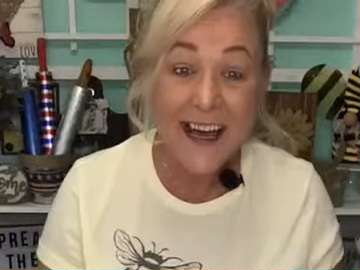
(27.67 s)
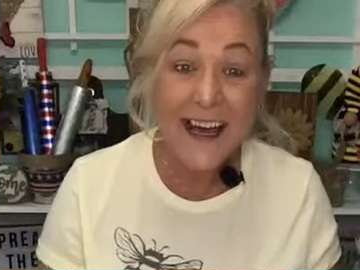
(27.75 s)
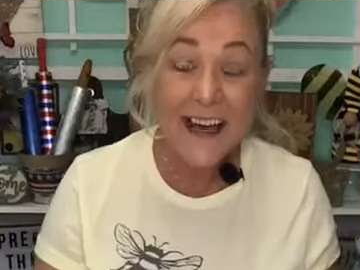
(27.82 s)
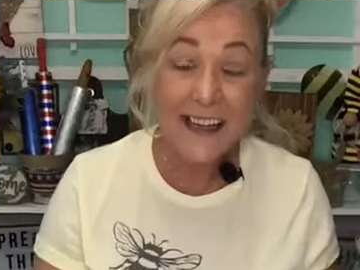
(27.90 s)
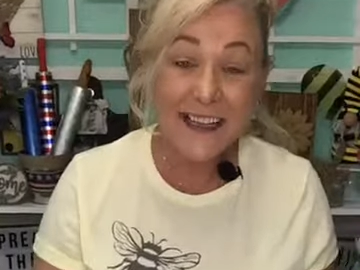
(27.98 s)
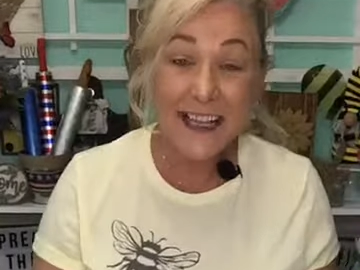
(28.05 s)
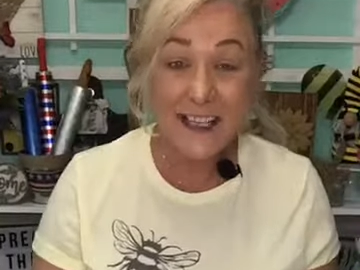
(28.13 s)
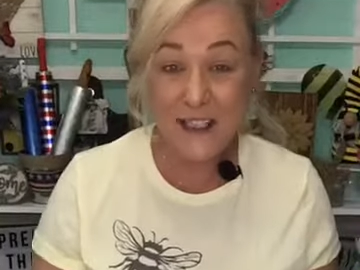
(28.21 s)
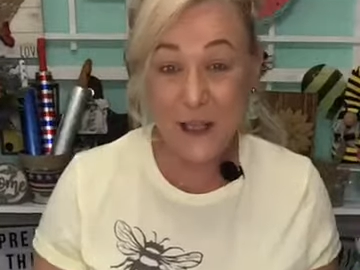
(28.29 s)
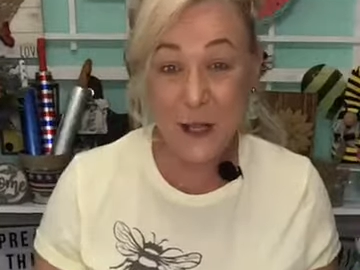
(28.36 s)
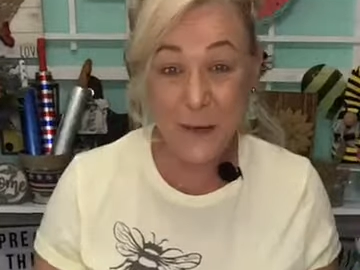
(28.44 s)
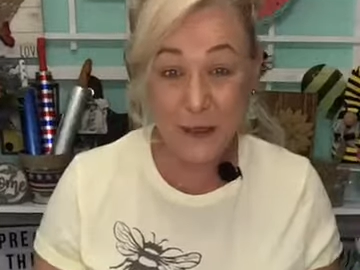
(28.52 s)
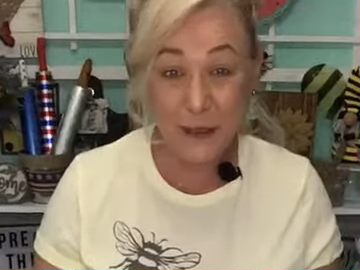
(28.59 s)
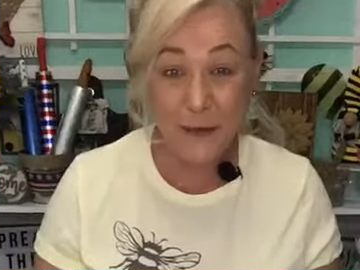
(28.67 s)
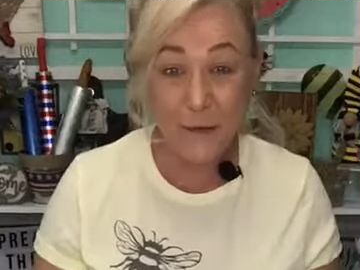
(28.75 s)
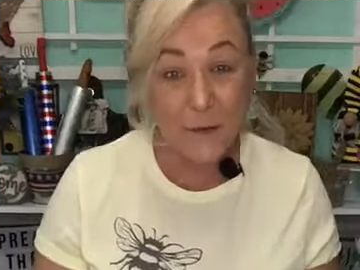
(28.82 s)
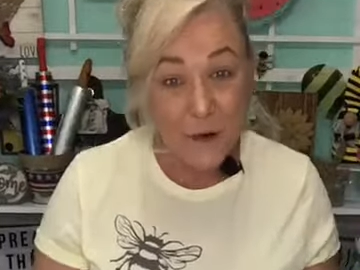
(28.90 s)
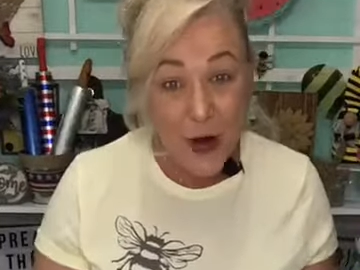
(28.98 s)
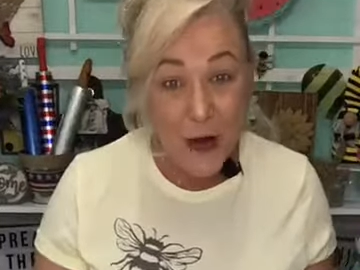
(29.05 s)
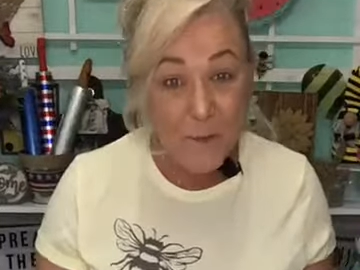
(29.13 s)
Let us know where you're
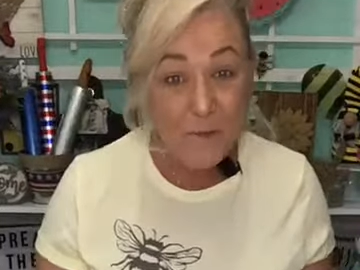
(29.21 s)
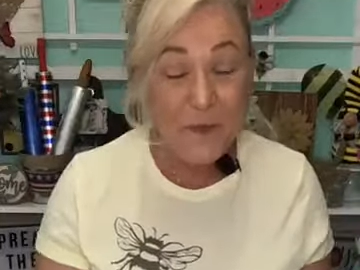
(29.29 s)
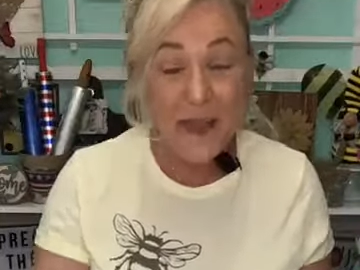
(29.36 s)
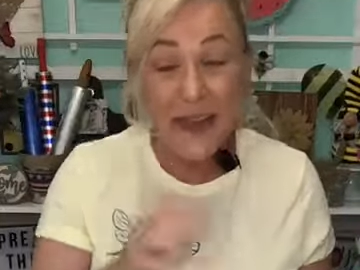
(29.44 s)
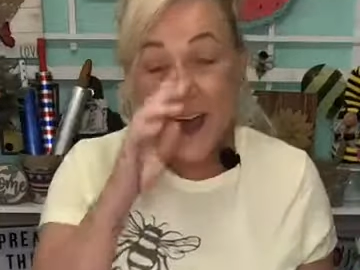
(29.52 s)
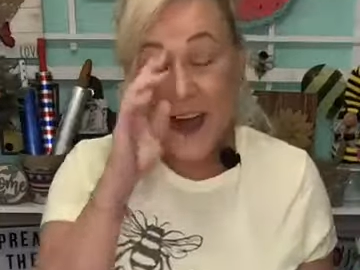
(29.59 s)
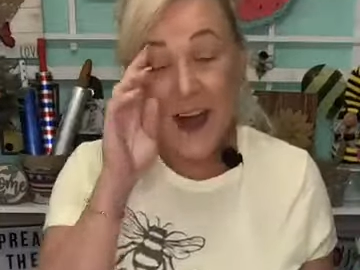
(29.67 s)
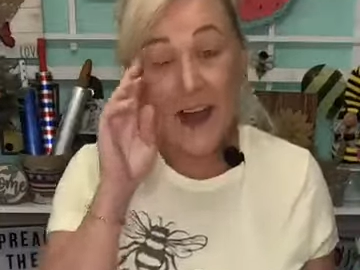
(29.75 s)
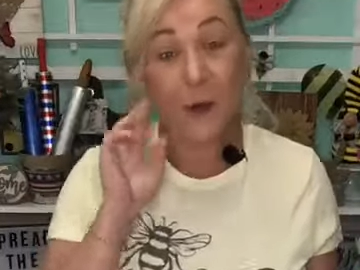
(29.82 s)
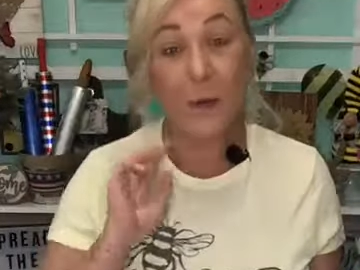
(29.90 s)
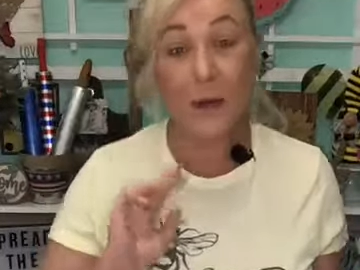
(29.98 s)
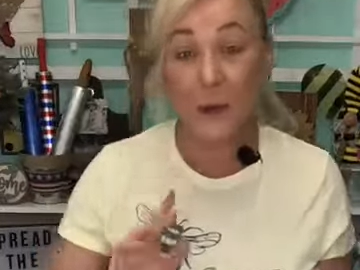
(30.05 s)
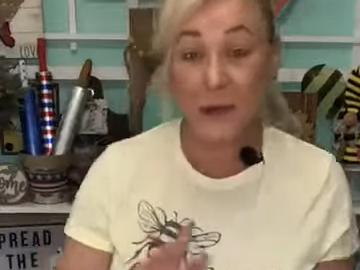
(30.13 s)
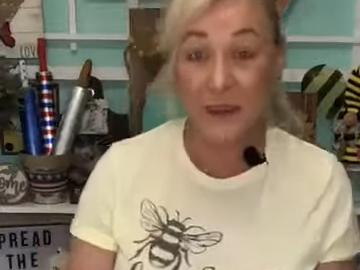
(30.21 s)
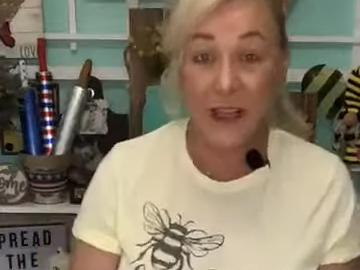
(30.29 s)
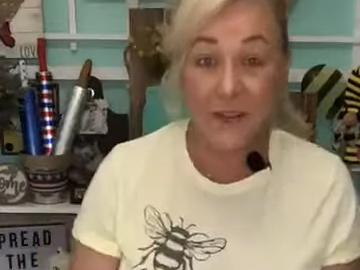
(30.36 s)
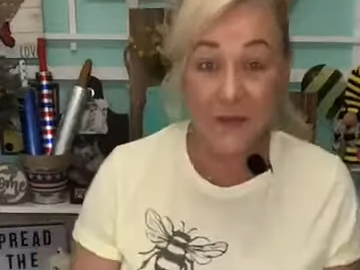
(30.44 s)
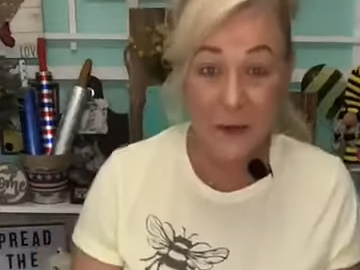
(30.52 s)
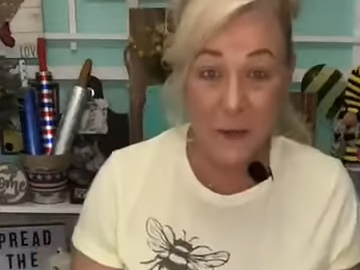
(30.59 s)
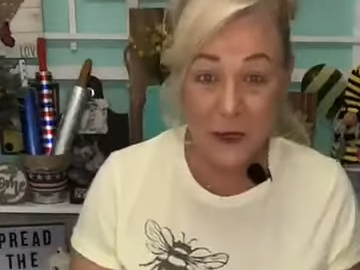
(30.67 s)
from. Uh, we would love to
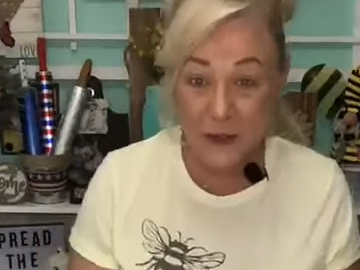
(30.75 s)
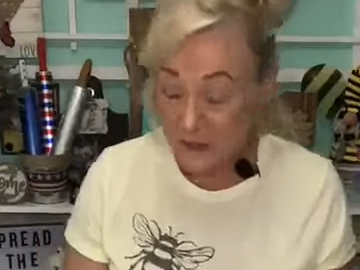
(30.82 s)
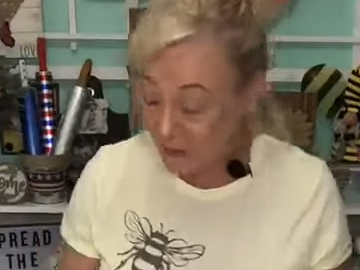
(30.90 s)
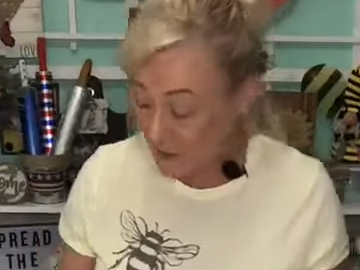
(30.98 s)
welcome you